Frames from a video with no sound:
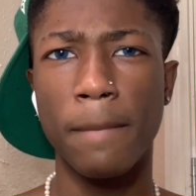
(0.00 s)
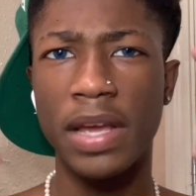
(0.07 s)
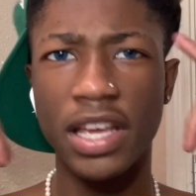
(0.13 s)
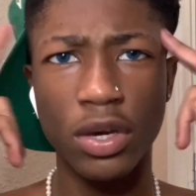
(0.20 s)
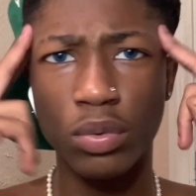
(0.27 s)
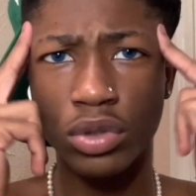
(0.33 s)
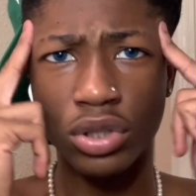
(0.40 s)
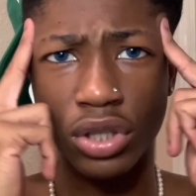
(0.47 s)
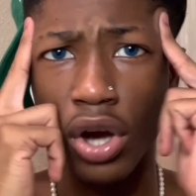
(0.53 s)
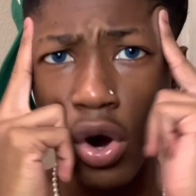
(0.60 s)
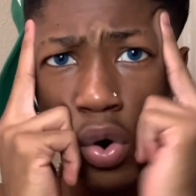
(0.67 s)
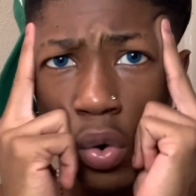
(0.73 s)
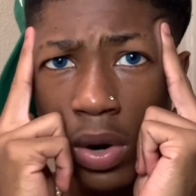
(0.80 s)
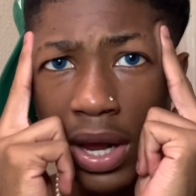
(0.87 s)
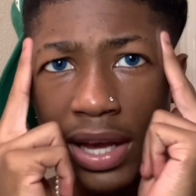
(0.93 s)
it was
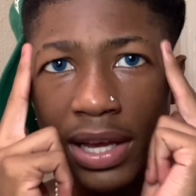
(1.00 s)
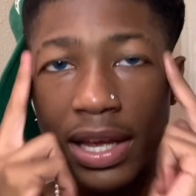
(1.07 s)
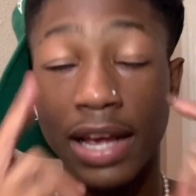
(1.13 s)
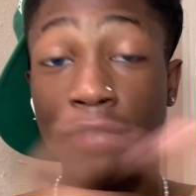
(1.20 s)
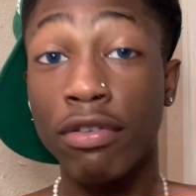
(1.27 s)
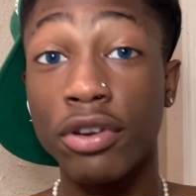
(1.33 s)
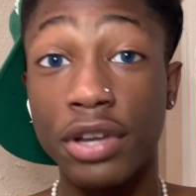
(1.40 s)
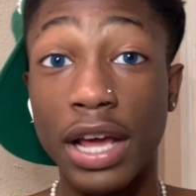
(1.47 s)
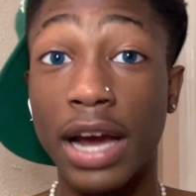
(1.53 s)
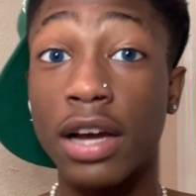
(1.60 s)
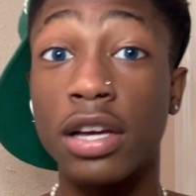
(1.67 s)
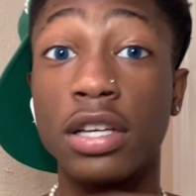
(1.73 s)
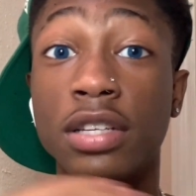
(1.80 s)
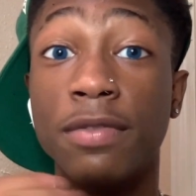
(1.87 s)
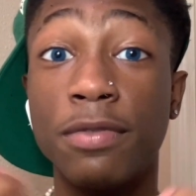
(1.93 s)
gone. Like every day, I
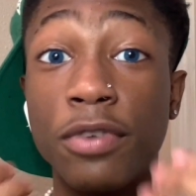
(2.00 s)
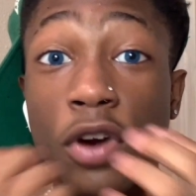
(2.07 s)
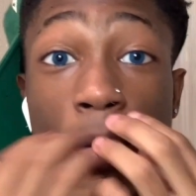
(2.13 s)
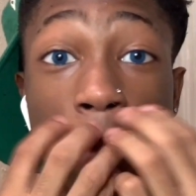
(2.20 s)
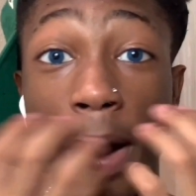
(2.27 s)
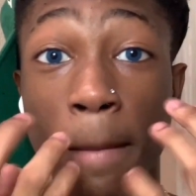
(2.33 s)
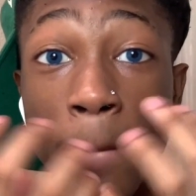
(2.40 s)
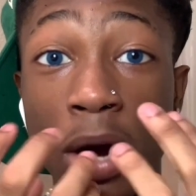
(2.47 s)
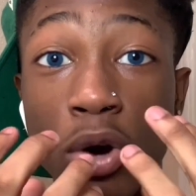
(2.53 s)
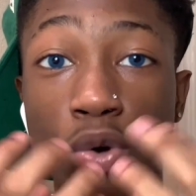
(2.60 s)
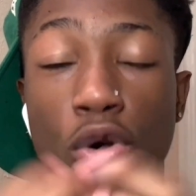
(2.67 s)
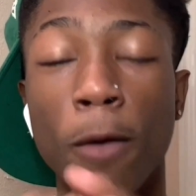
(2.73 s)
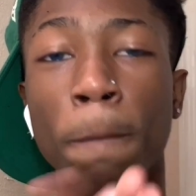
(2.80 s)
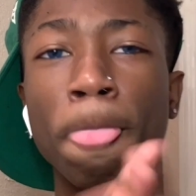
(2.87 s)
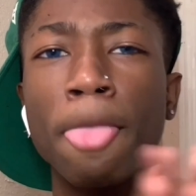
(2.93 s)
couldn't feel my mouth.
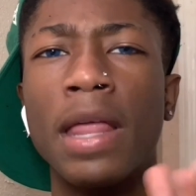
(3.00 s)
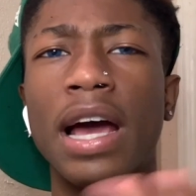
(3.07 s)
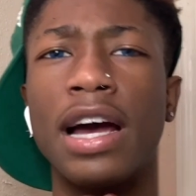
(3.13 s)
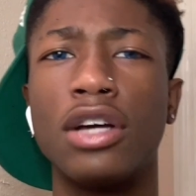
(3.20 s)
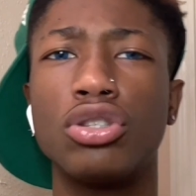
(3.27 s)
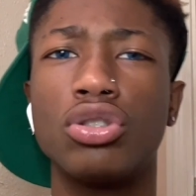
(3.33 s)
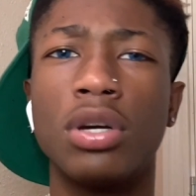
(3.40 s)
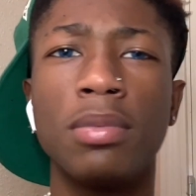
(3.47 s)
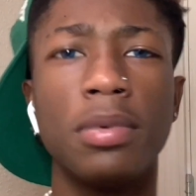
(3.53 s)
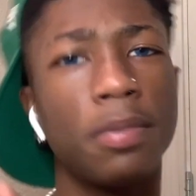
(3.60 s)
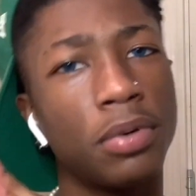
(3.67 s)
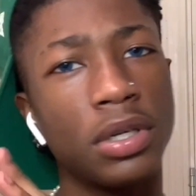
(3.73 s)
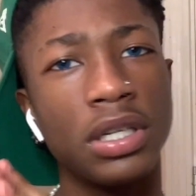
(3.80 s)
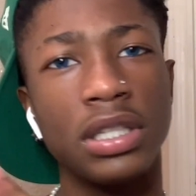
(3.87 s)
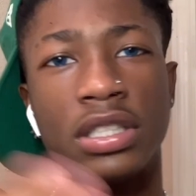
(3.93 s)
Uh, so I'm gonna
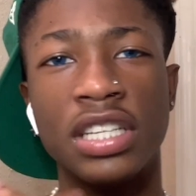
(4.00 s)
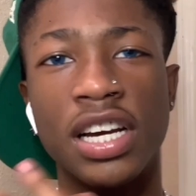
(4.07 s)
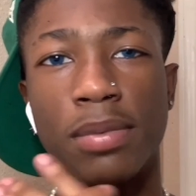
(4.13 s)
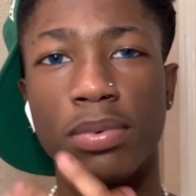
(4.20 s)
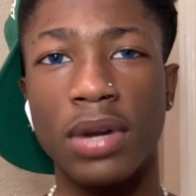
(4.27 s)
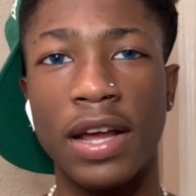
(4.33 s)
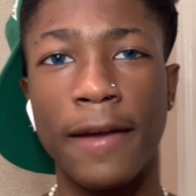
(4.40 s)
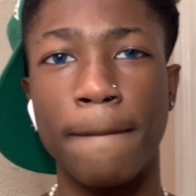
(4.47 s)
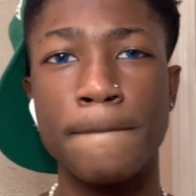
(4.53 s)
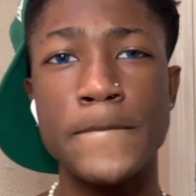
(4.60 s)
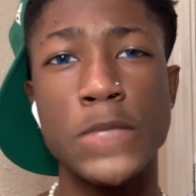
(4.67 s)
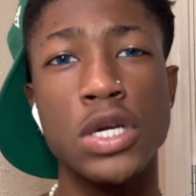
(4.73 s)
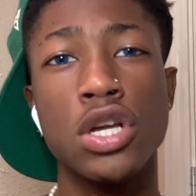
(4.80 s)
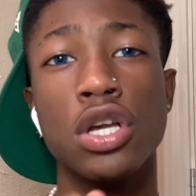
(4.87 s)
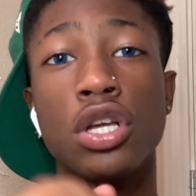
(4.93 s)
put an example. Like
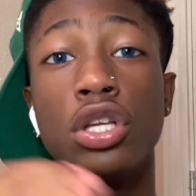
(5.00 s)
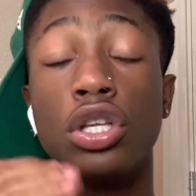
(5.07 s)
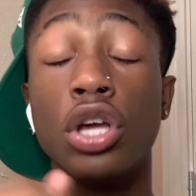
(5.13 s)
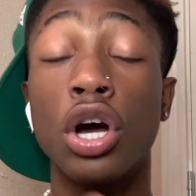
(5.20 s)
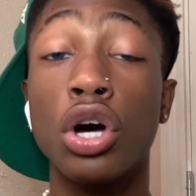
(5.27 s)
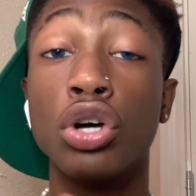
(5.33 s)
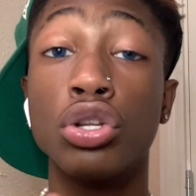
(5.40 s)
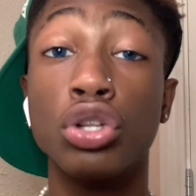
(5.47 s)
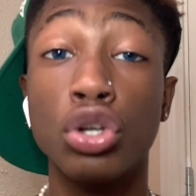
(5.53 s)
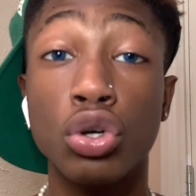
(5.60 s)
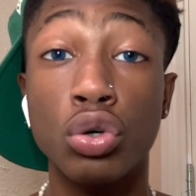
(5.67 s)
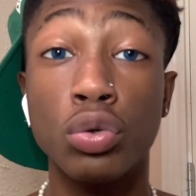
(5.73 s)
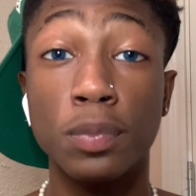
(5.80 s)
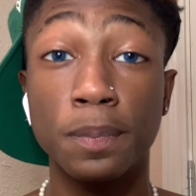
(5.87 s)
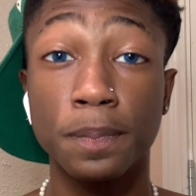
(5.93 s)
Y'all
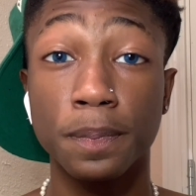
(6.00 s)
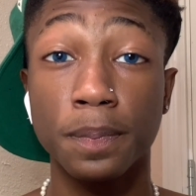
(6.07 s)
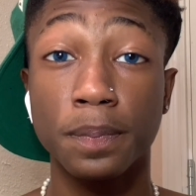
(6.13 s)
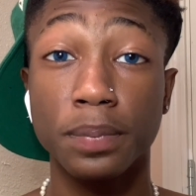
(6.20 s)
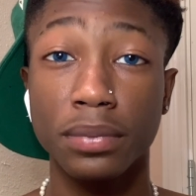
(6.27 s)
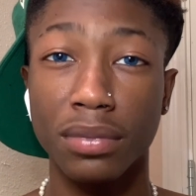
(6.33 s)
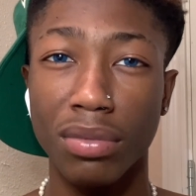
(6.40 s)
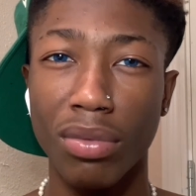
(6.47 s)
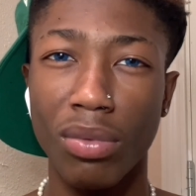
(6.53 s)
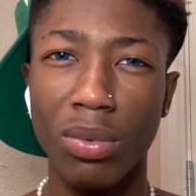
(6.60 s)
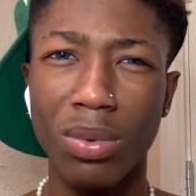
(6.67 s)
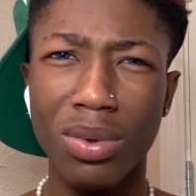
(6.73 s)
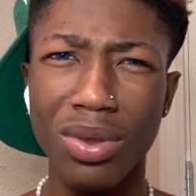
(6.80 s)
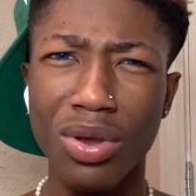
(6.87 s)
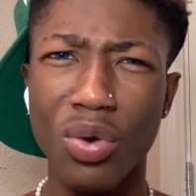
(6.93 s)
know
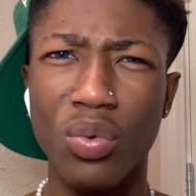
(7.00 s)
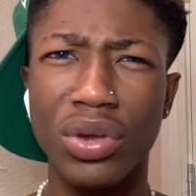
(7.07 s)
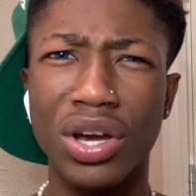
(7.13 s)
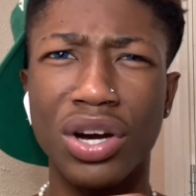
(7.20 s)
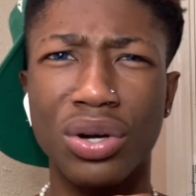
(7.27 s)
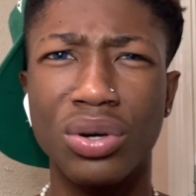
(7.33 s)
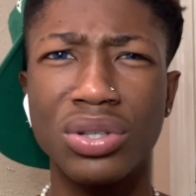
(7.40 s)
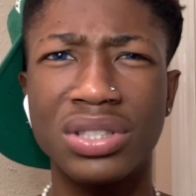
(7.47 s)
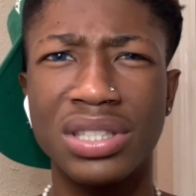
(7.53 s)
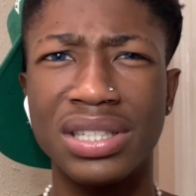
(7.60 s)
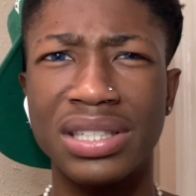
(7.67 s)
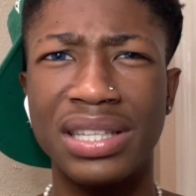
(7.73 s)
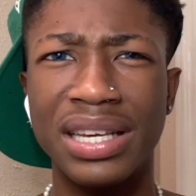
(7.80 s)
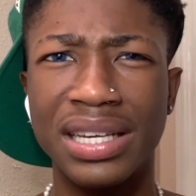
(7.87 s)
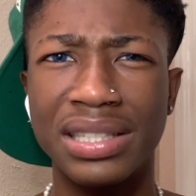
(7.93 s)
when y'all go to the
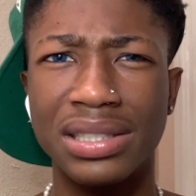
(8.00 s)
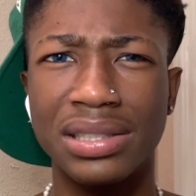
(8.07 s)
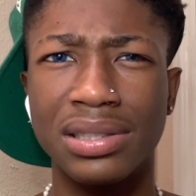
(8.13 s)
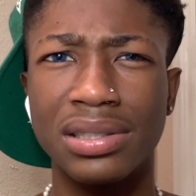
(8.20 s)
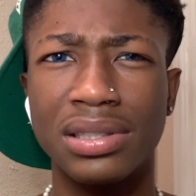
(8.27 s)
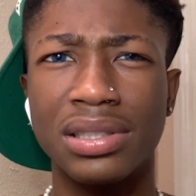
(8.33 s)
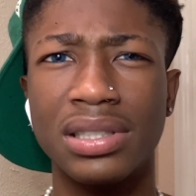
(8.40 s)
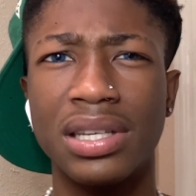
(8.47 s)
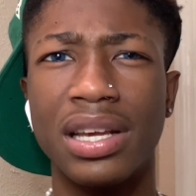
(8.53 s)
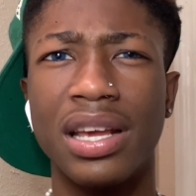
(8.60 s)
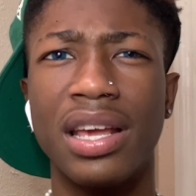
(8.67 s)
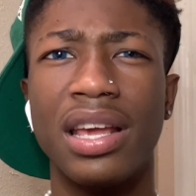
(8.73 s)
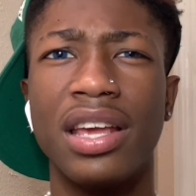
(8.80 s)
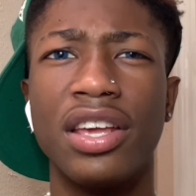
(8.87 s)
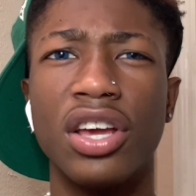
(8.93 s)
dentist
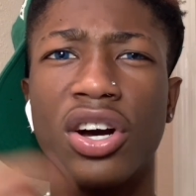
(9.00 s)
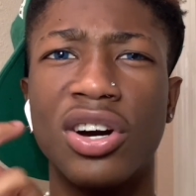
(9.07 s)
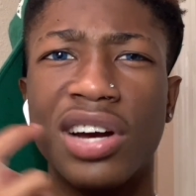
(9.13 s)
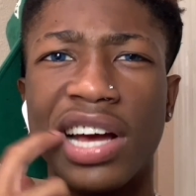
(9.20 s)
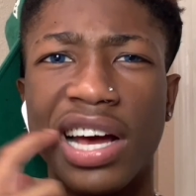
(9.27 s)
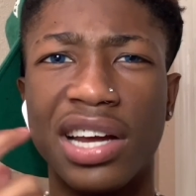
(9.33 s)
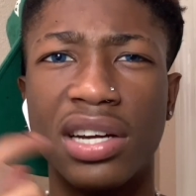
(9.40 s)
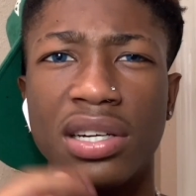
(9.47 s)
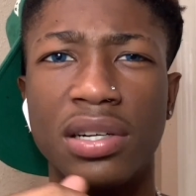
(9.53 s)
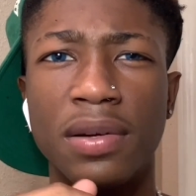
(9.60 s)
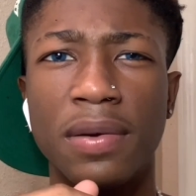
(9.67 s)
and y'all gotta